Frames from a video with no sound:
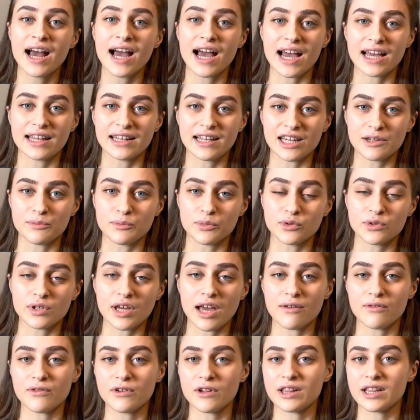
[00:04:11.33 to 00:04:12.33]
and I put
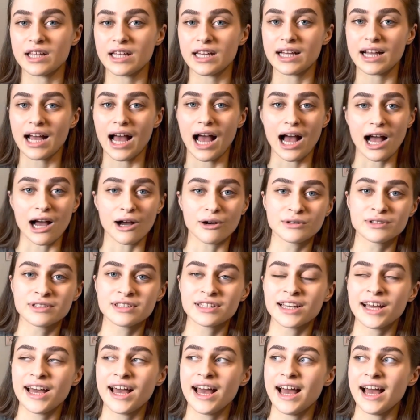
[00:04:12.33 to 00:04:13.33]
everything
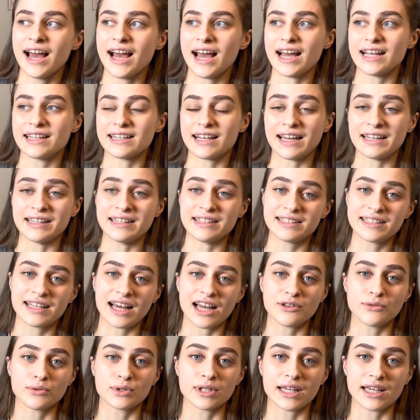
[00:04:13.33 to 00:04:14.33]
out and I
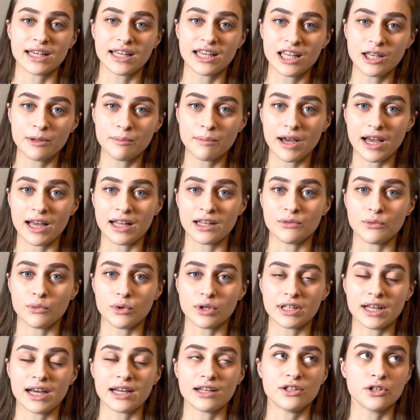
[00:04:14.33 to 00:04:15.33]
decide what I keep and
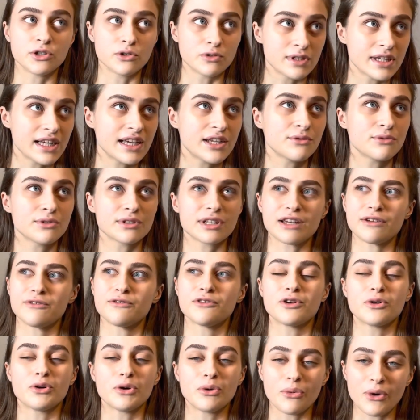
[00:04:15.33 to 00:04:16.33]
what I donate, what I
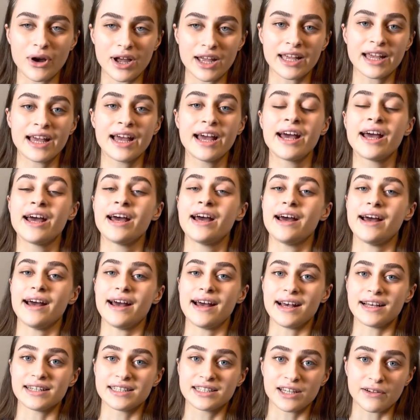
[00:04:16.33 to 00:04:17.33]
throw away,
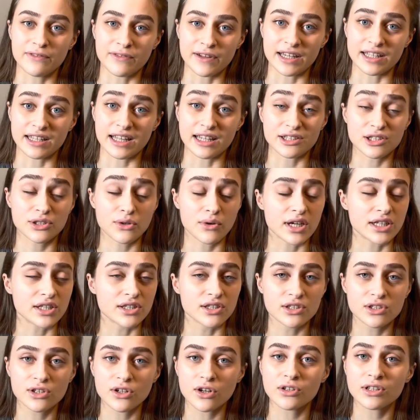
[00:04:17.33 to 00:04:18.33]
uh, stuff like that. So I
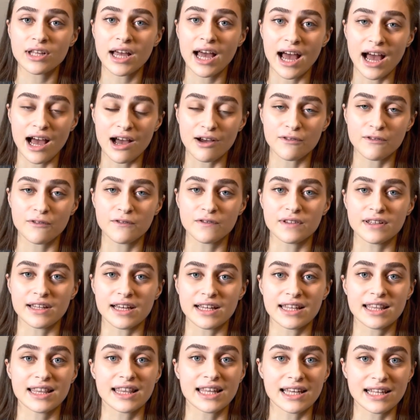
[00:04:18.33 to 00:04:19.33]
just don't have
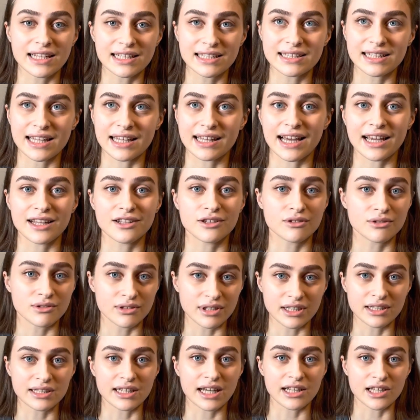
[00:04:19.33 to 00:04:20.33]
the things that I don't
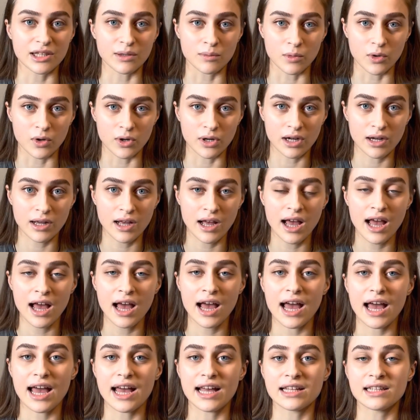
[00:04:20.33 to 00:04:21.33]
need anymore.
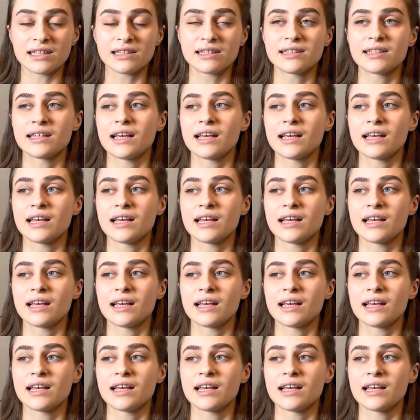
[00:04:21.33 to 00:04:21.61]
And